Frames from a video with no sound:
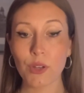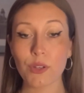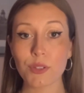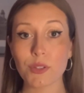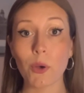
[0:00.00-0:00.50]

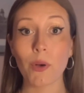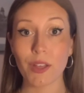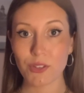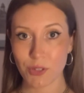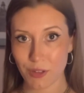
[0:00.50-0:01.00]
So
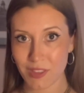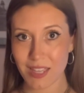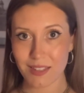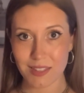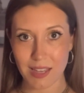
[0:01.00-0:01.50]
I'll show you the
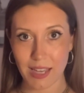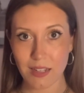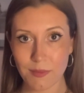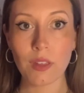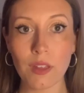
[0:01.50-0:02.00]

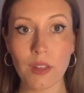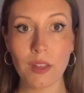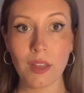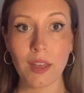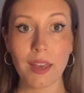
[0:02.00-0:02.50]
inside.
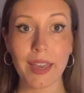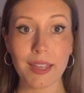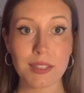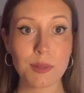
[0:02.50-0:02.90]
It's